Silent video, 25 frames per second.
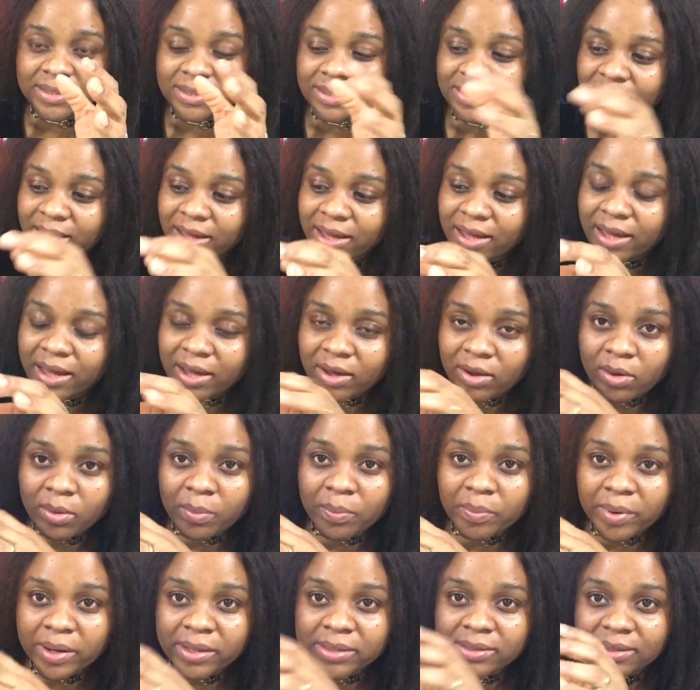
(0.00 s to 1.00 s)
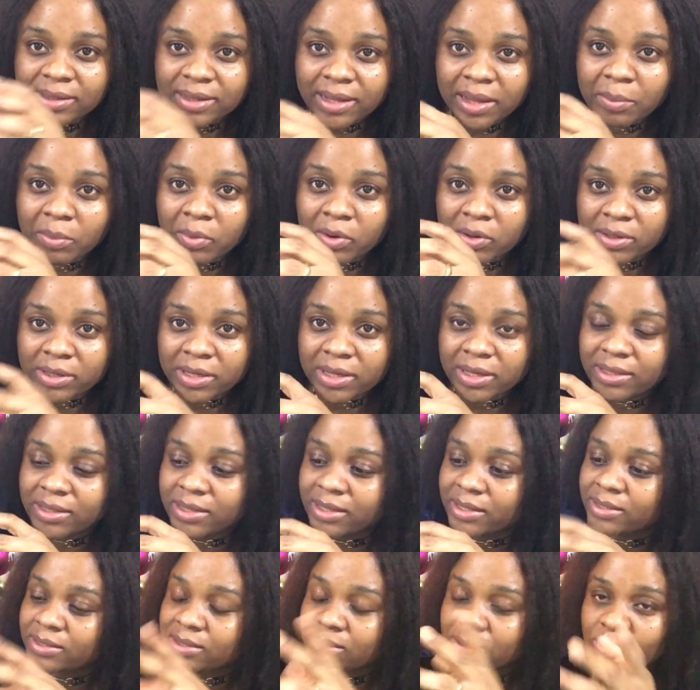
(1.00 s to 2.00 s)
they incorporate lemon in
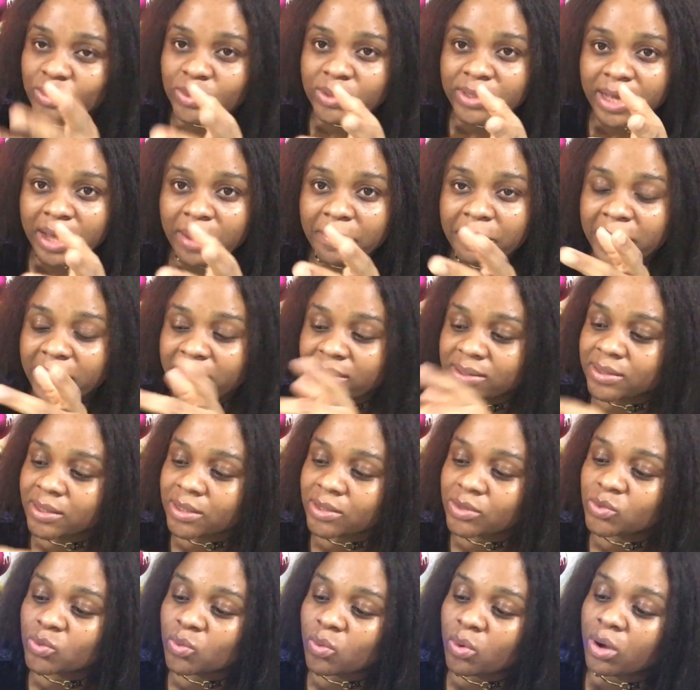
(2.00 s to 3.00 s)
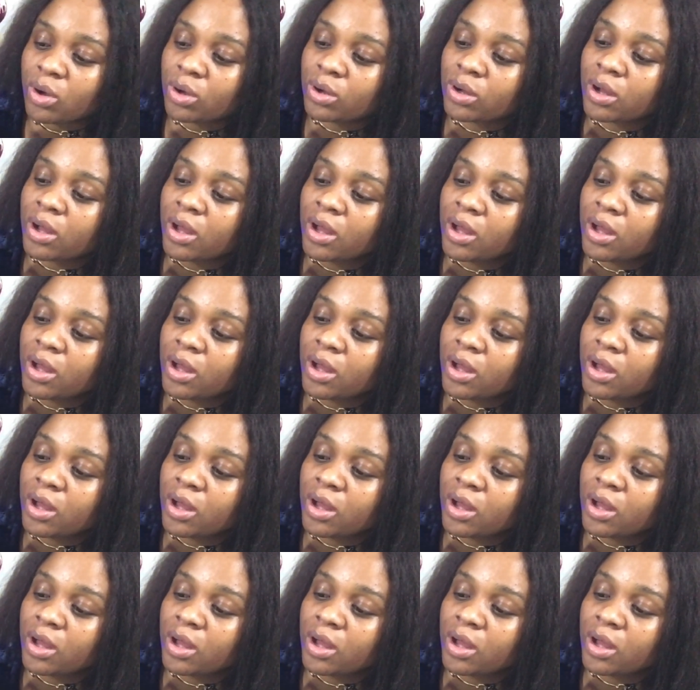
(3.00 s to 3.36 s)
it, so that makes it work.